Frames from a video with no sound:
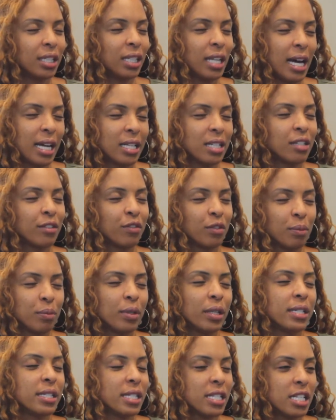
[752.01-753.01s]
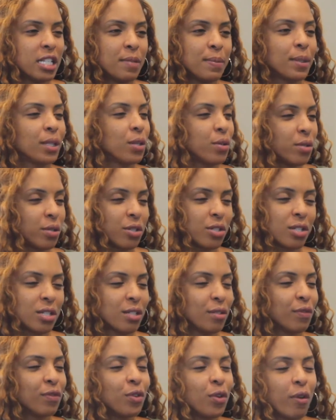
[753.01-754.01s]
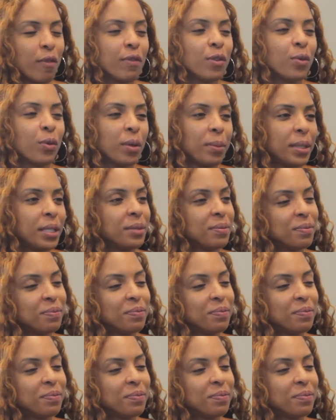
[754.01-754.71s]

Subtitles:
a lot of different places, but those are just a few of the women.